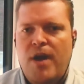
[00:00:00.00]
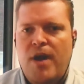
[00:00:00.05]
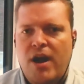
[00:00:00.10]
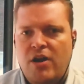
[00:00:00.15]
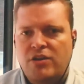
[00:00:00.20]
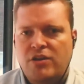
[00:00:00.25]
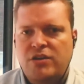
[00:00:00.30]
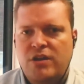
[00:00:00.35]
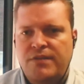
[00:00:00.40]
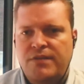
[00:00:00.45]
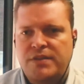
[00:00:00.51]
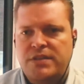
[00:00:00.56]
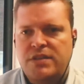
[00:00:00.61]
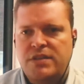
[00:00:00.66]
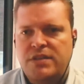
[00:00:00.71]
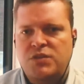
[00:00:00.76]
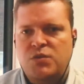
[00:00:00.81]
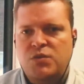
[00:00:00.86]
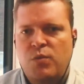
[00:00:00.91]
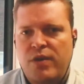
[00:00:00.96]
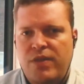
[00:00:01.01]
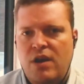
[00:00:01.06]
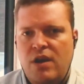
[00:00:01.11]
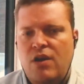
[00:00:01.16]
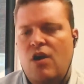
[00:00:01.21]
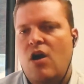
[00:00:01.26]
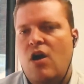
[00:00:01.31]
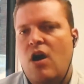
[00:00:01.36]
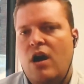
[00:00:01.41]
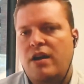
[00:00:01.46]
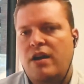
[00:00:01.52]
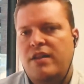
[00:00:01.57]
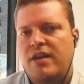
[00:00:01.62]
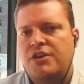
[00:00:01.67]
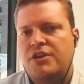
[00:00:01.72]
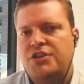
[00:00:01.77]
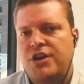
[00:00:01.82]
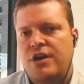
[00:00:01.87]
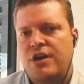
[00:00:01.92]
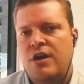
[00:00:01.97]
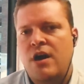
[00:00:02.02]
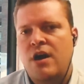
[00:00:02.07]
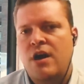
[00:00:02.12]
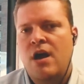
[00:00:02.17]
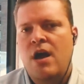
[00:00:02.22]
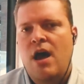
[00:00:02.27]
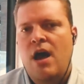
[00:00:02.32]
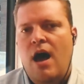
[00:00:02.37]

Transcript: microservices within your architecture,